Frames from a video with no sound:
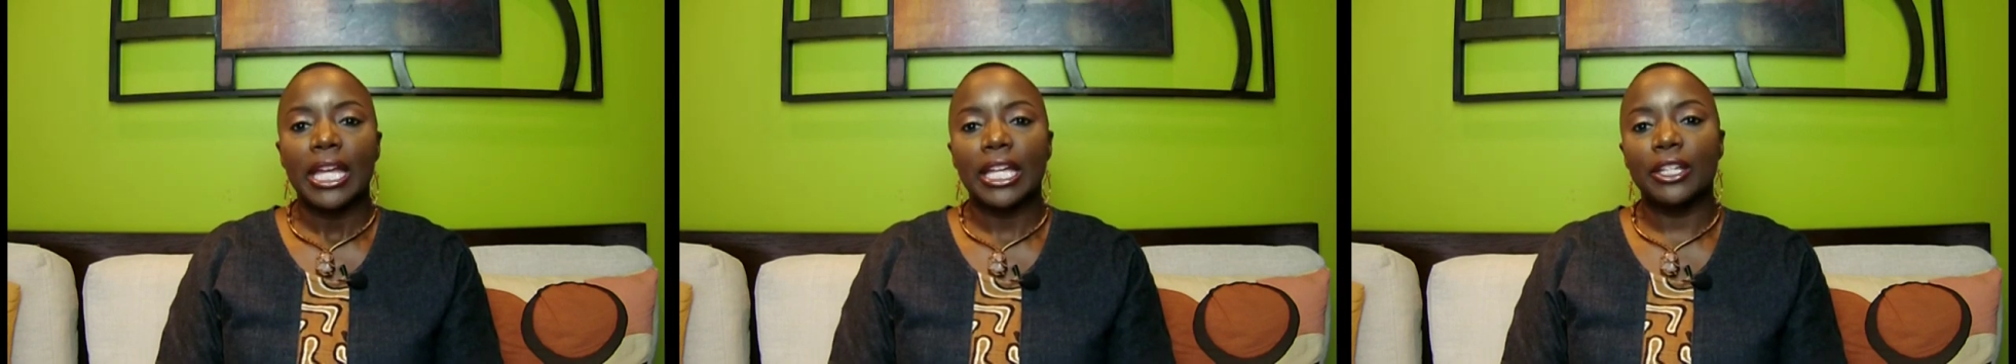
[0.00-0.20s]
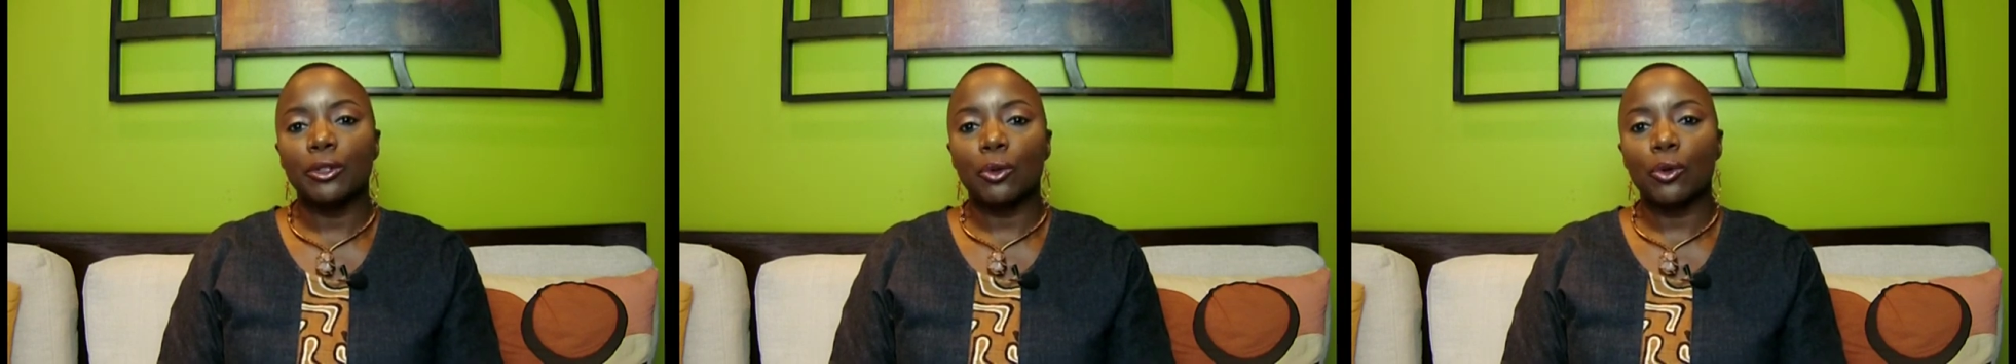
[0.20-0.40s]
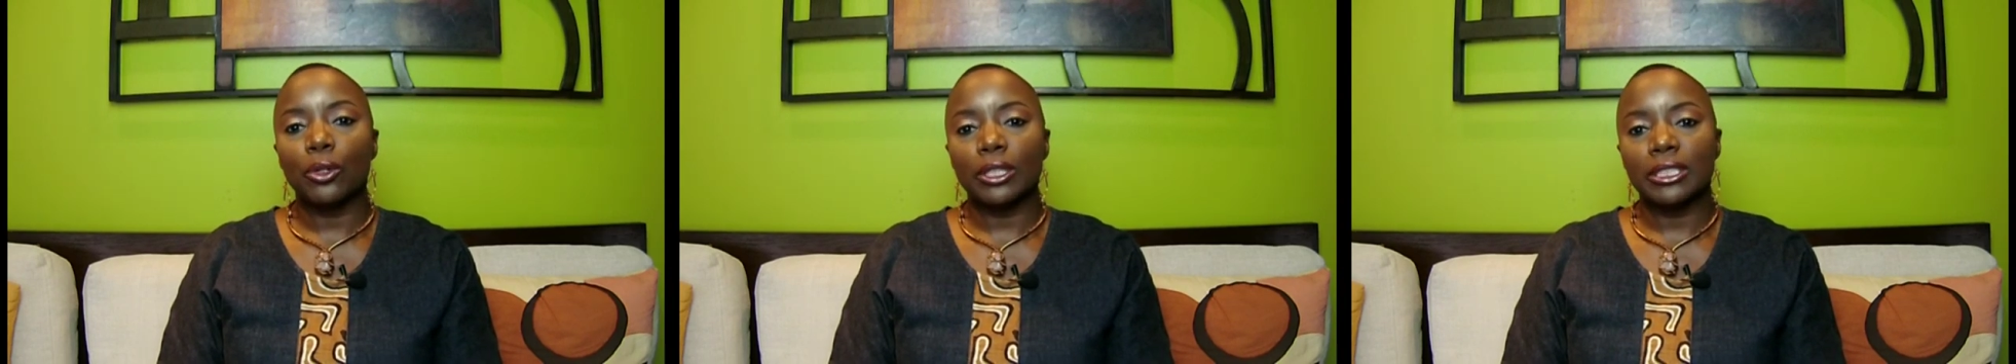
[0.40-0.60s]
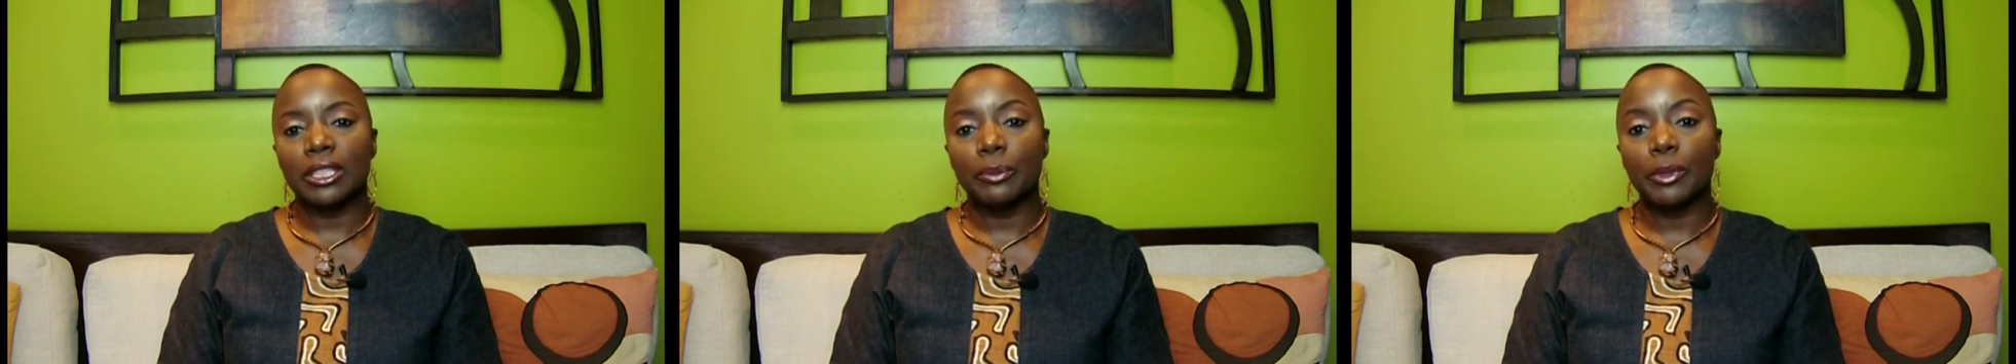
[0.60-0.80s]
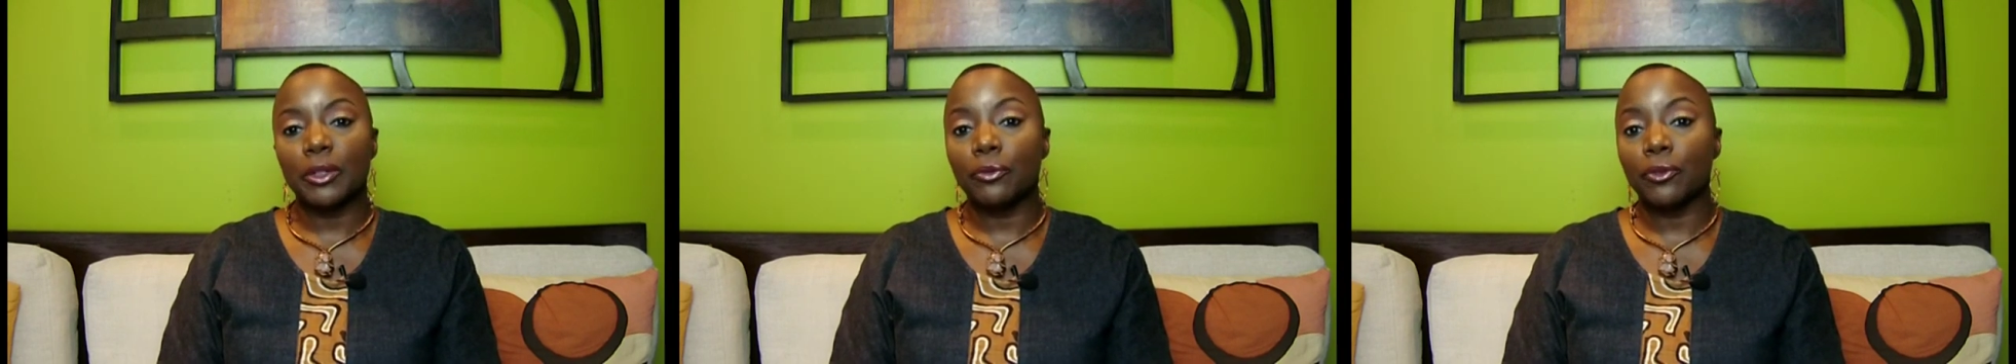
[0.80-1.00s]
in order to
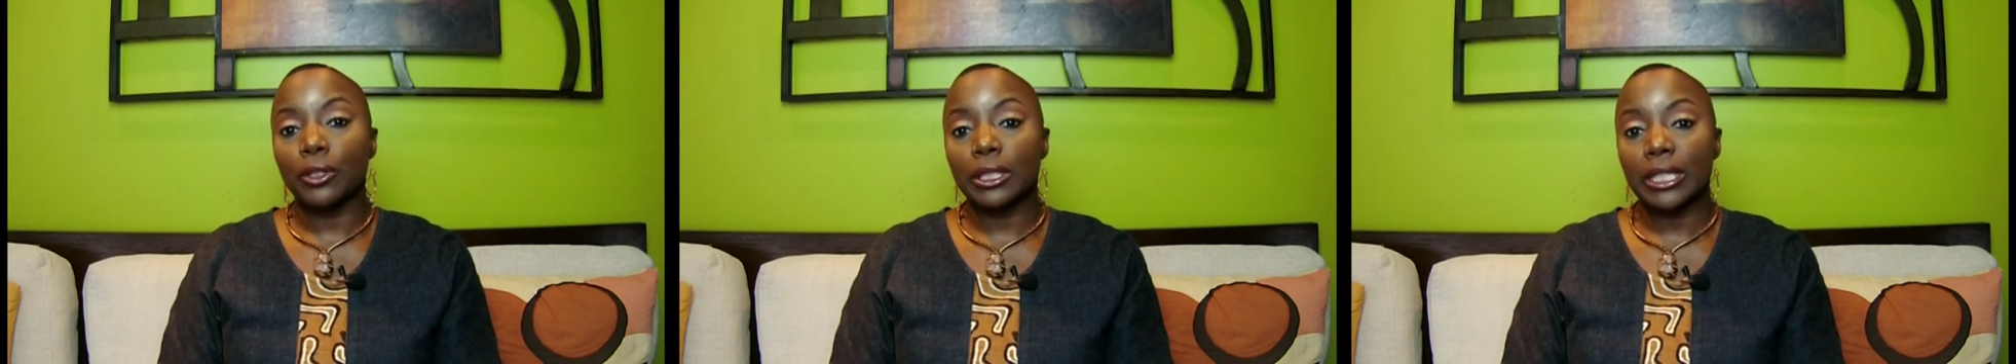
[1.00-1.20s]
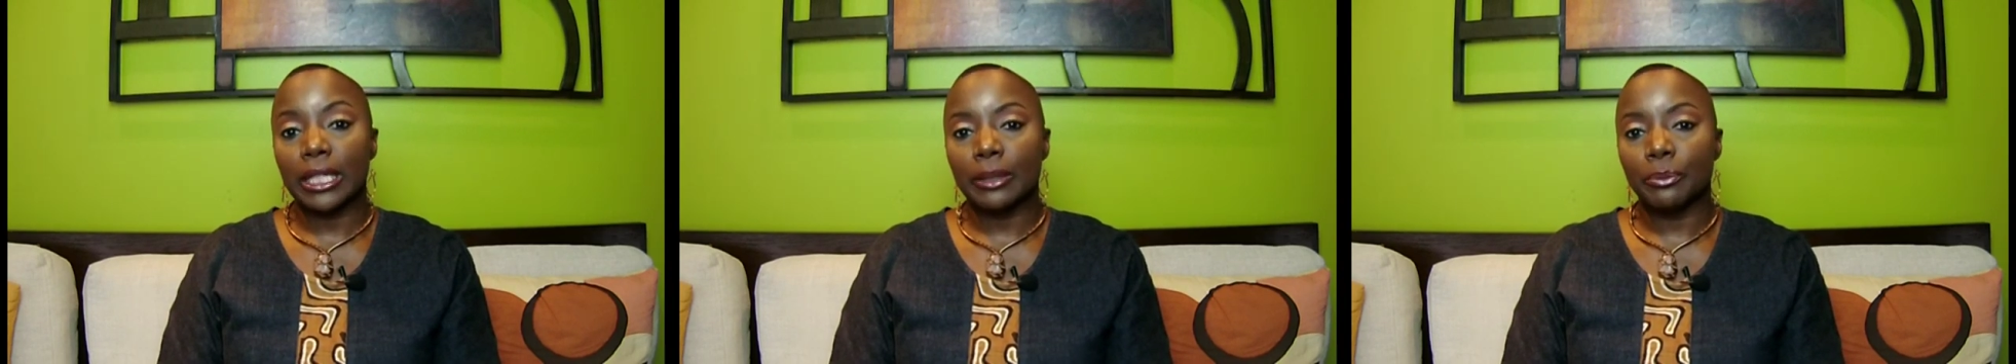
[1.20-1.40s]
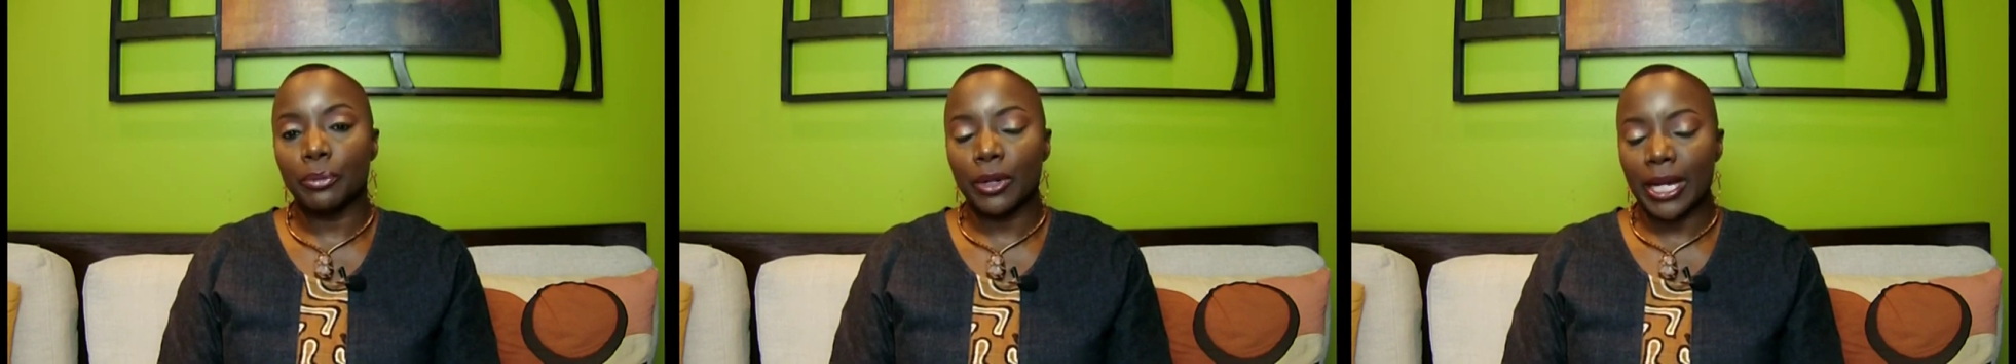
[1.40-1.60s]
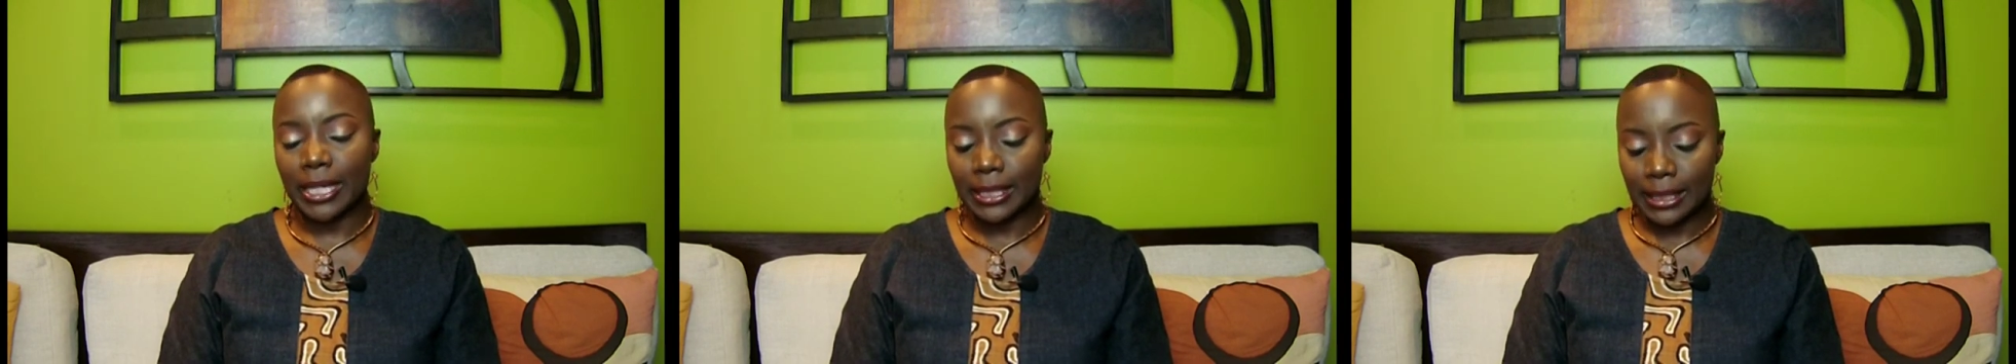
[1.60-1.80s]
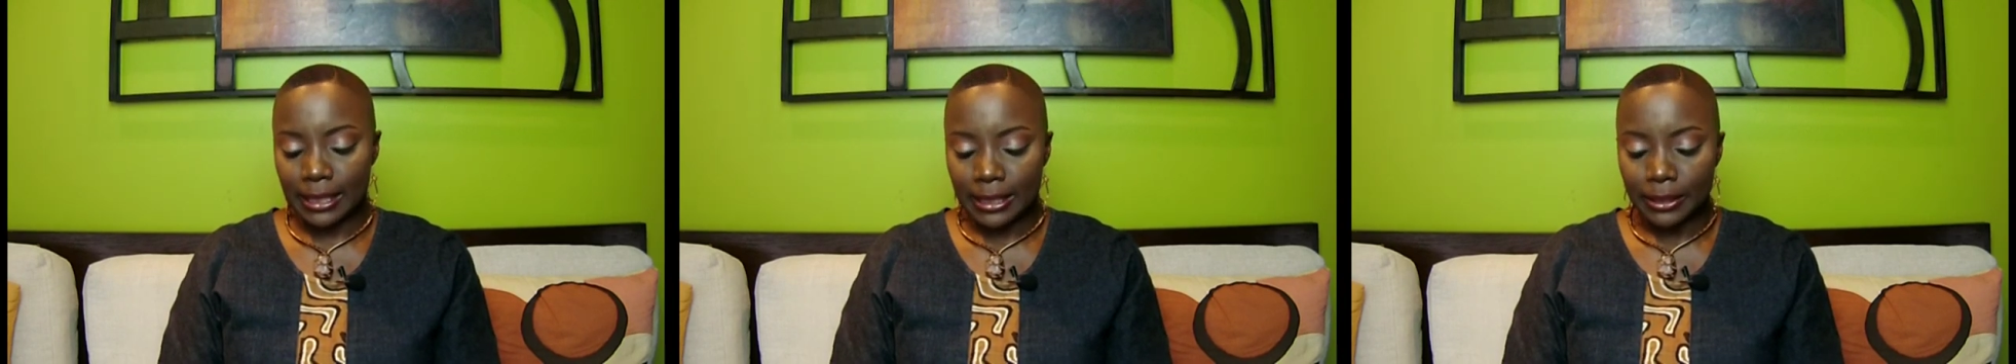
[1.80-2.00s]
be fully
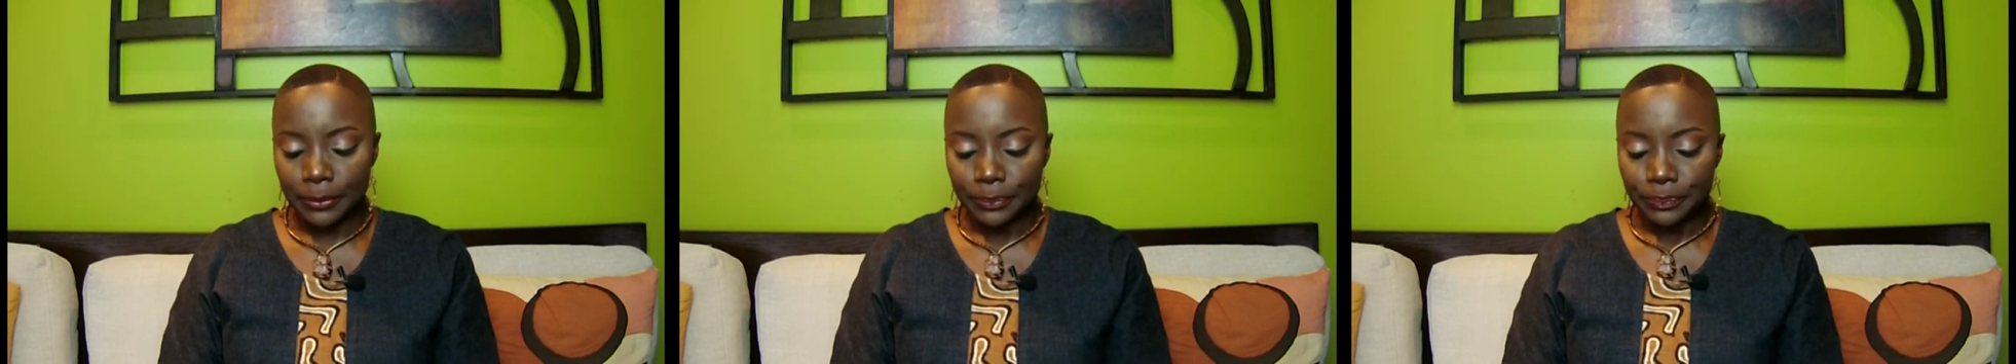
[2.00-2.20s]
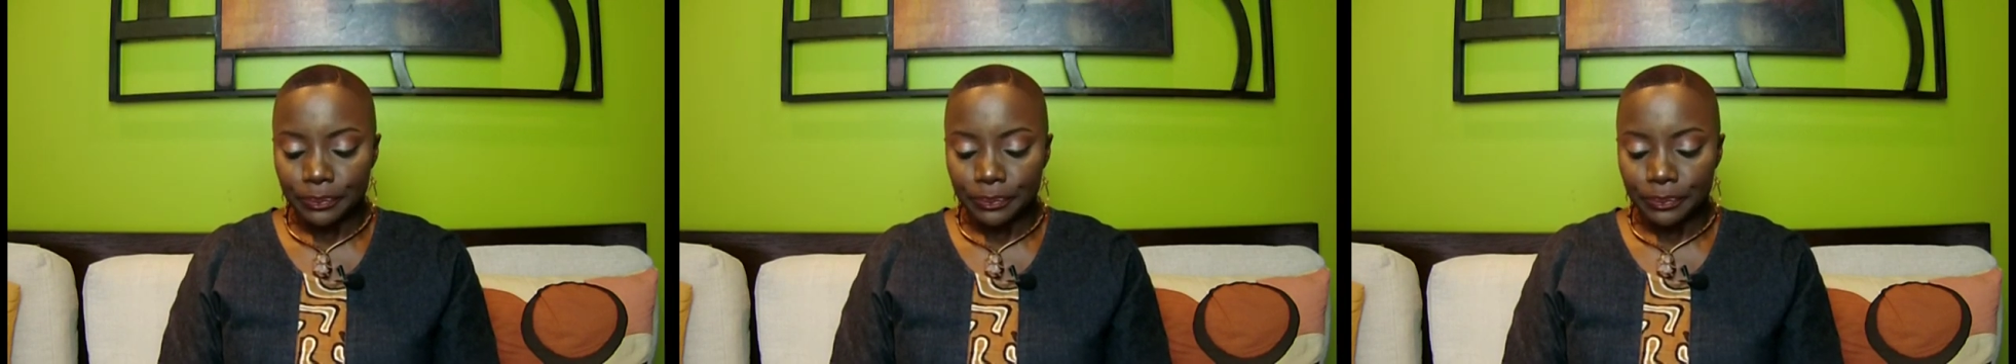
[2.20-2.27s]
embraced.